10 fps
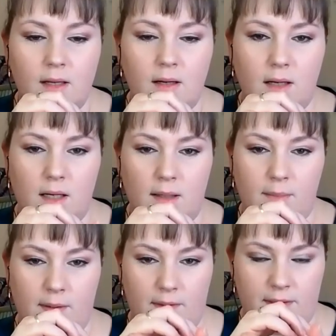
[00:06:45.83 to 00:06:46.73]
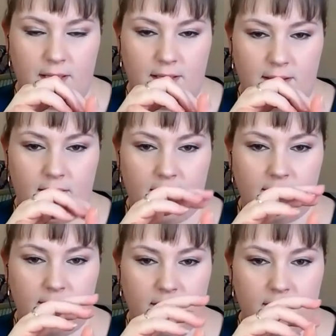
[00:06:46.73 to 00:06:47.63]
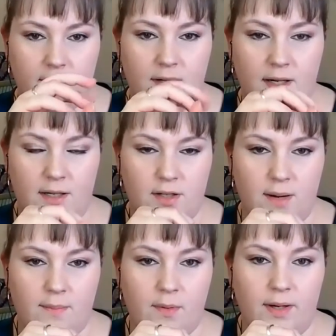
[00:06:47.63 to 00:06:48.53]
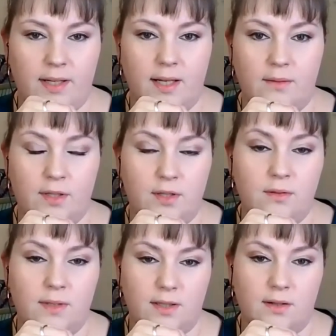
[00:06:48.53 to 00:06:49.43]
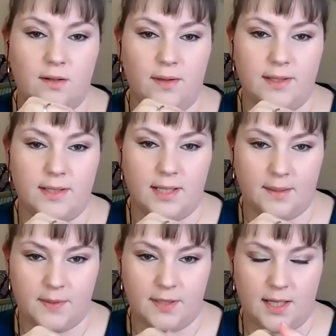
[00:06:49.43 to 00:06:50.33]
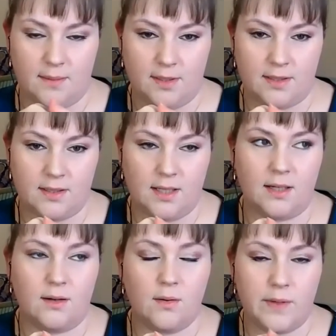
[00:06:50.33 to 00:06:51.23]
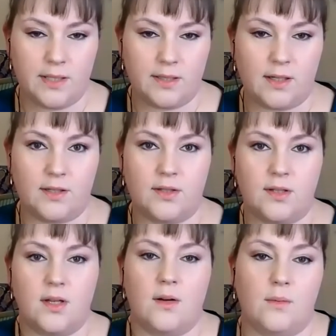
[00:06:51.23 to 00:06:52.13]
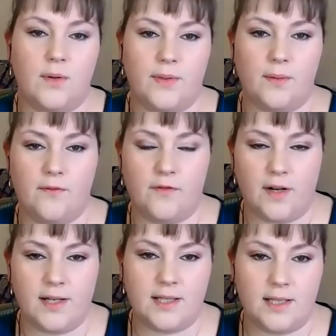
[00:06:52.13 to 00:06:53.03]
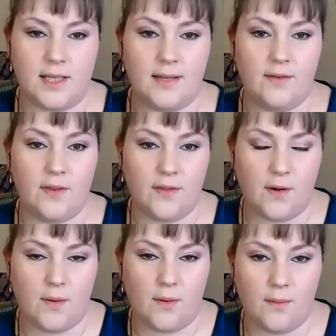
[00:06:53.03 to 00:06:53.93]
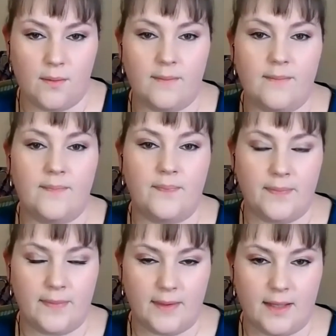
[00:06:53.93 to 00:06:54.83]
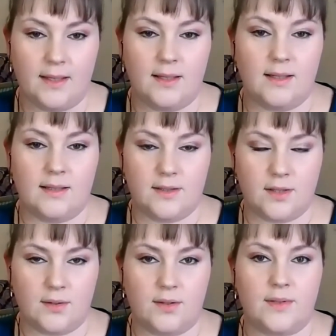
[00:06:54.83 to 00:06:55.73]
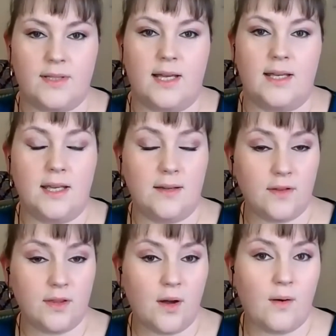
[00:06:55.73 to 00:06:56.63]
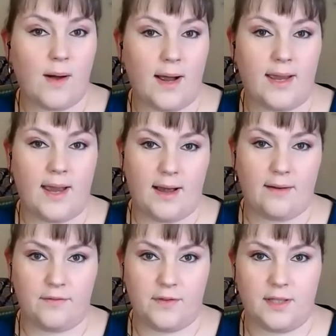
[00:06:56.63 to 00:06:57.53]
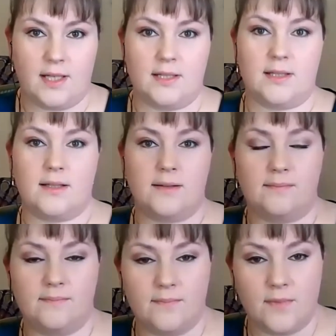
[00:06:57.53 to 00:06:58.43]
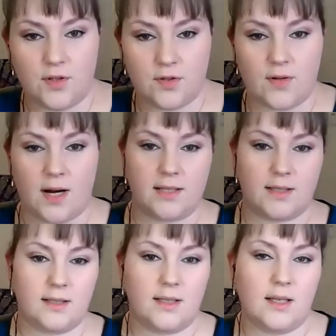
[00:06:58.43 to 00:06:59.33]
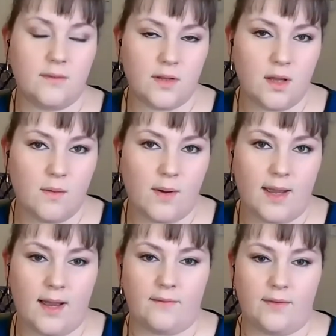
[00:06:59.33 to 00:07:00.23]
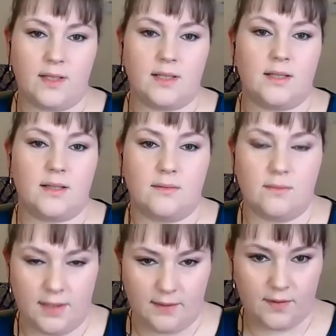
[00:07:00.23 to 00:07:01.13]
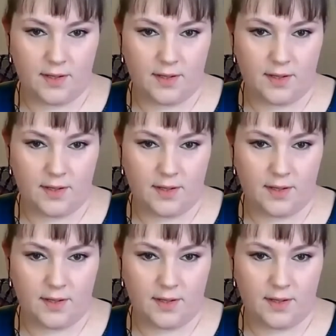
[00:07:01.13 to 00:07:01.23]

on the side of the hand on this karate chop point, and we do what's called a setup statement. And it always starts with the phrase, even though. So you'll say, even though I have this stress, even though I have this, whatever the